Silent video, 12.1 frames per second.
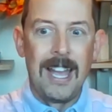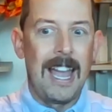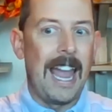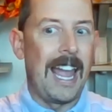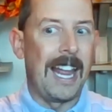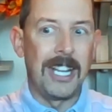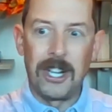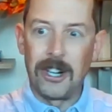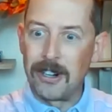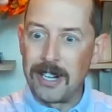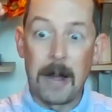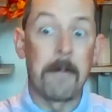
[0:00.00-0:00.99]
and
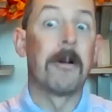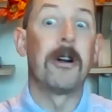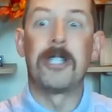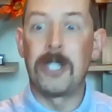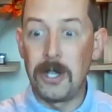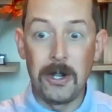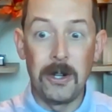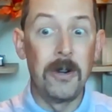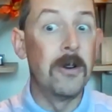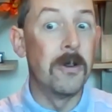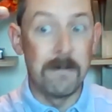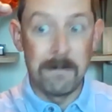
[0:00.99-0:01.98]
your number
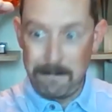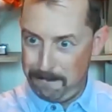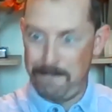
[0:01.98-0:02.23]
two